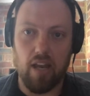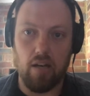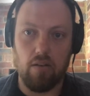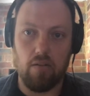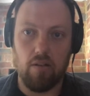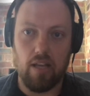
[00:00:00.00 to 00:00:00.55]

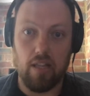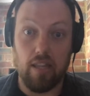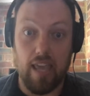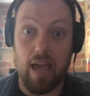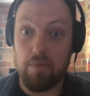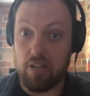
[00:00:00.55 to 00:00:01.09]
when in
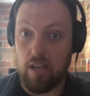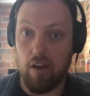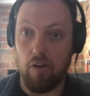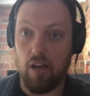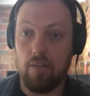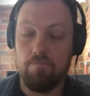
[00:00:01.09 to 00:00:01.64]
the Abbott
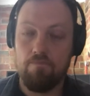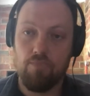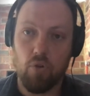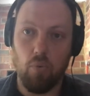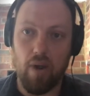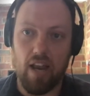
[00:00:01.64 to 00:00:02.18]
era,
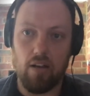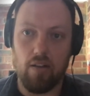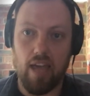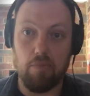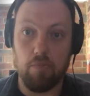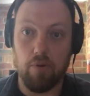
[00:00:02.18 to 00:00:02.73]
when
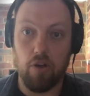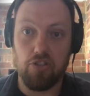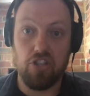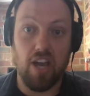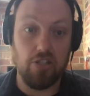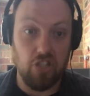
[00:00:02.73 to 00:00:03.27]
they
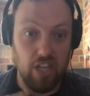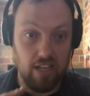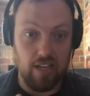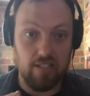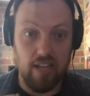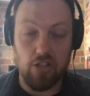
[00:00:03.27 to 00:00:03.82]
proposed changing the
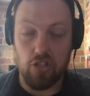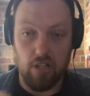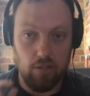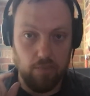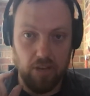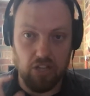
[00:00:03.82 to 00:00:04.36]

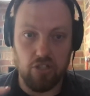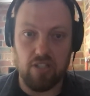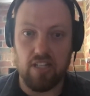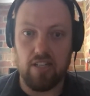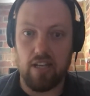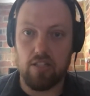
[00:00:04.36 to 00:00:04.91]
indexation, the
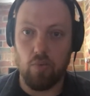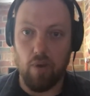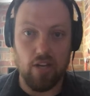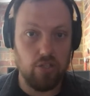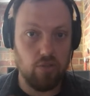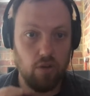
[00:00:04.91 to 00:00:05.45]
pension's indexed to
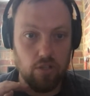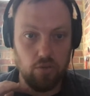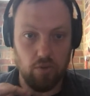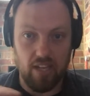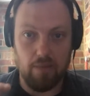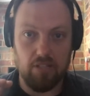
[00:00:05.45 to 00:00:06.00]
wages growth,
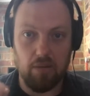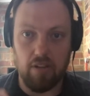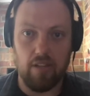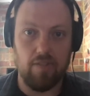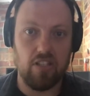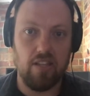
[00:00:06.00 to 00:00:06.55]
so it keeps up
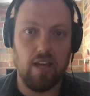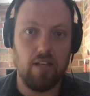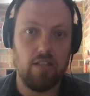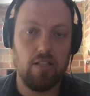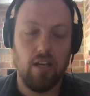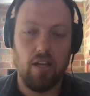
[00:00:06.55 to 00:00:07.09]
with living
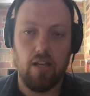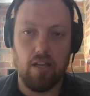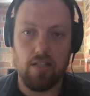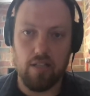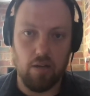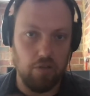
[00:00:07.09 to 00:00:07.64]
standards.
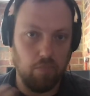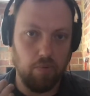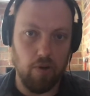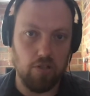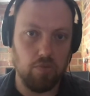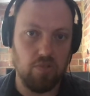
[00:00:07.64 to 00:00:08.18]
Instead, the
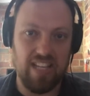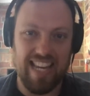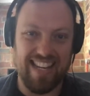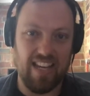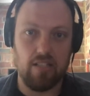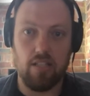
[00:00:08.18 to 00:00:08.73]
proposal was to
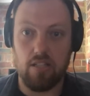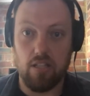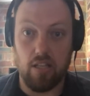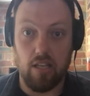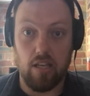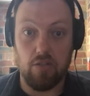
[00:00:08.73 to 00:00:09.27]
index it
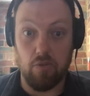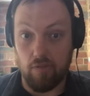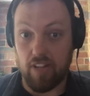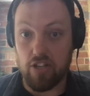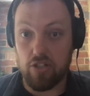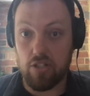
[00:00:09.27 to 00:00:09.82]
to
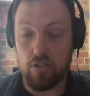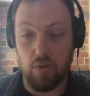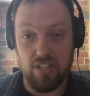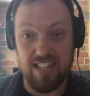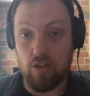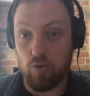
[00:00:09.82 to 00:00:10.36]
inflation, so
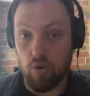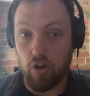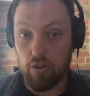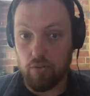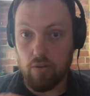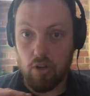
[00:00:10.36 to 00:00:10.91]
it didn't
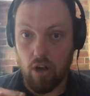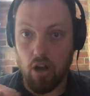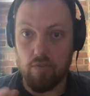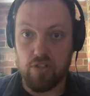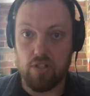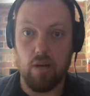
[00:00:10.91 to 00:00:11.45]
grow
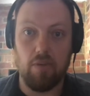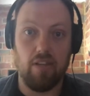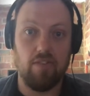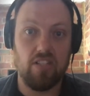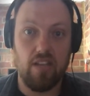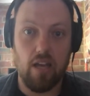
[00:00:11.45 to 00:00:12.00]
over time with
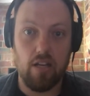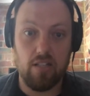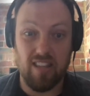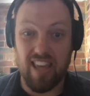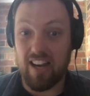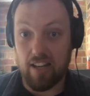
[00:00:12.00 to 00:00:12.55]
living standards,
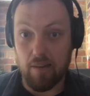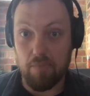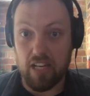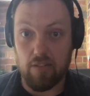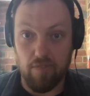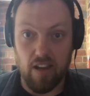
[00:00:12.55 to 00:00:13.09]
and that ended up
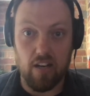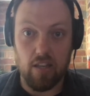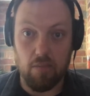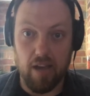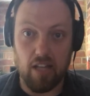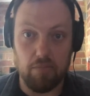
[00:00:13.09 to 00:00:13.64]
being defeated in
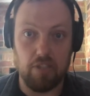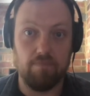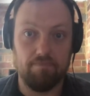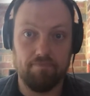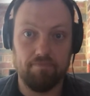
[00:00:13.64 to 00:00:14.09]
the parliament.